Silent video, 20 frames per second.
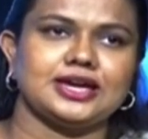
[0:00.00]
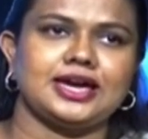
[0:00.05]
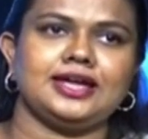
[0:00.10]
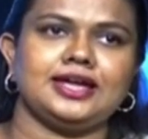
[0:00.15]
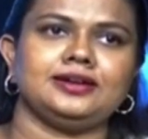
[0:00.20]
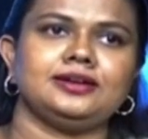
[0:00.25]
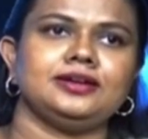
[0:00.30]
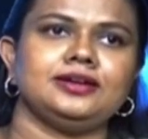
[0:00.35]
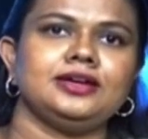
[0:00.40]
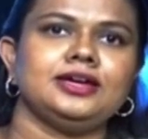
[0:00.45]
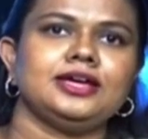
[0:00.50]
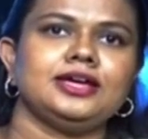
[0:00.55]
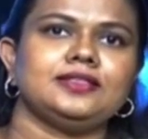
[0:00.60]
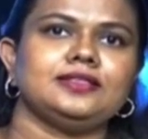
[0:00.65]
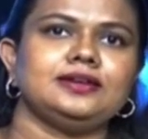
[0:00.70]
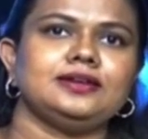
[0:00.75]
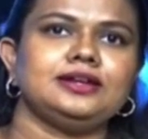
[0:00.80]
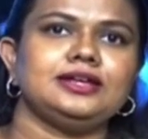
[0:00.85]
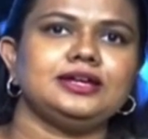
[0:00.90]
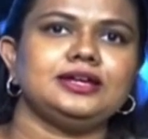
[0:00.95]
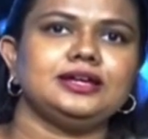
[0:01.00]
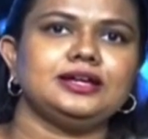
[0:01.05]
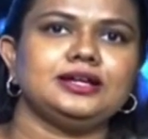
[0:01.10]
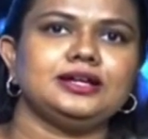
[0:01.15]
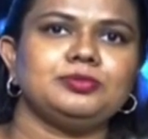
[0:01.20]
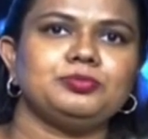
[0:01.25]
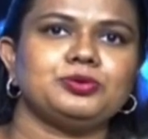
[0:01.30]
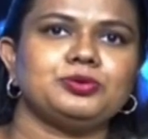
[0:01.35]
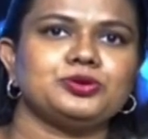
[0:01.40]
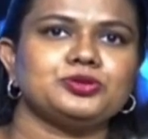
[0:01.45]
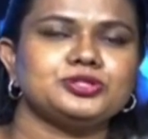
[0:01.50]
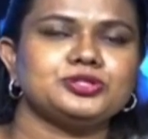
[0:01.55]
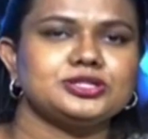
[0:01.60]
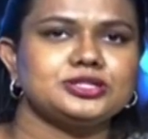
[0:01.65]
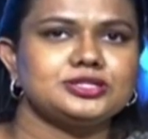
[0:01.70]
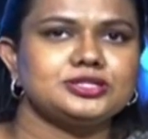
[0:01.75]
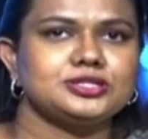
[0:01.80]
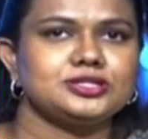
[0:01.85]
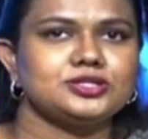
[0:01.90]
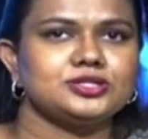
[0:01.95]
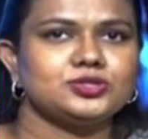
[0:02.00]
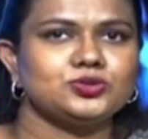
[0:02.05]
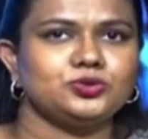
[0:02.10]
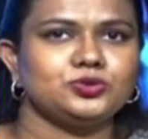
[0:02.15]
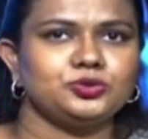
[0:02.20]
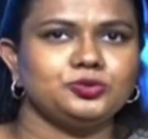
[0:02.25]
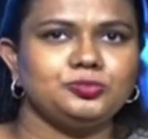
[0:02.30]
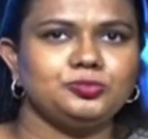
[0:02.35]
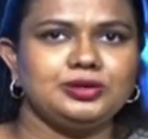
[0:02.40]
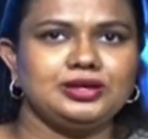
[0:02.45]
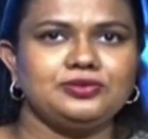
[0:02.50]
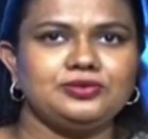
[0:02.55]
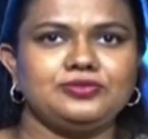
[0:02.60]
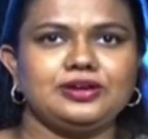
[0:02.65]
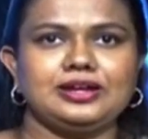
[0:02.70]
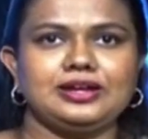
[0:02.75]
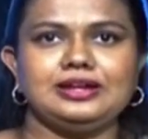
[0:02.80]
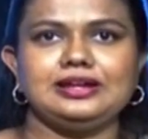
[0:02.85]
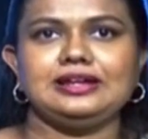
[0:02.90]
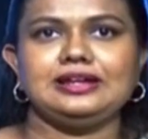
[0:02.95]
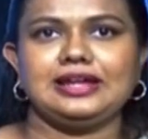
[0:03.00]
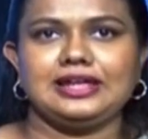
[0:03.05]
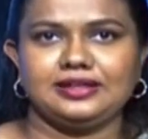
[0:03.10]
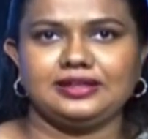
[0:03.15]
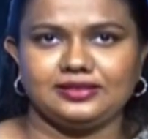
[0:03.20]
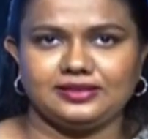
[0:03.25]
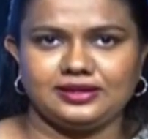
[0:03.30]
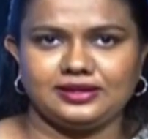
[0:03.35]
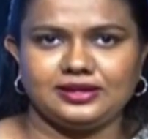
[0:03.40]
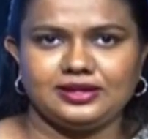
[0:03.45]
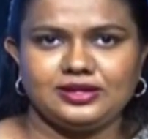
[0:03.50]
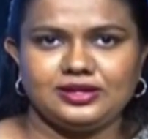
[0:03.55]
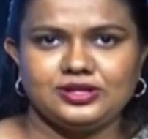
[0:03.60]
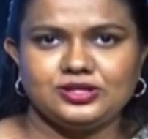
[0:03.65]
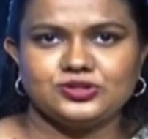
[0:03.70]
and the legal processes could be very lengthy.